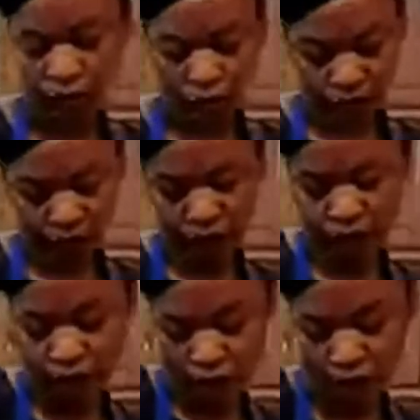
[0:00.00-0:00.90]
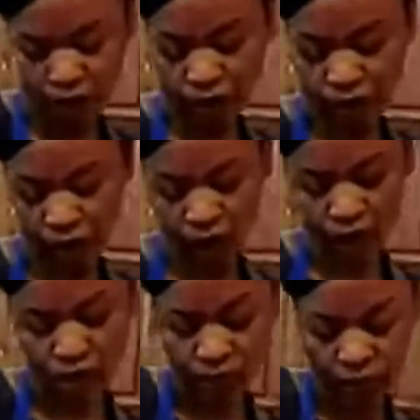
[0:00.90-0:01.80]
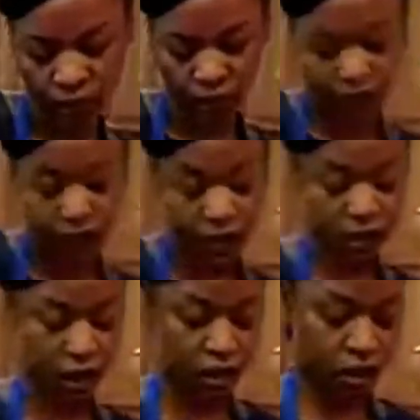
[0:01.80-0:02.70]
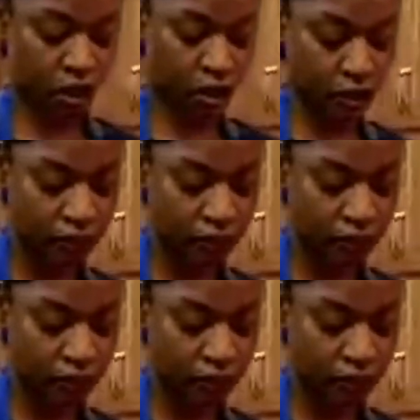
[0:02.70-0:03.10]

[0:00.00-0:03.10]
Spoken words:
Moon Valley Farm. Yeah, this is part of their CSA share.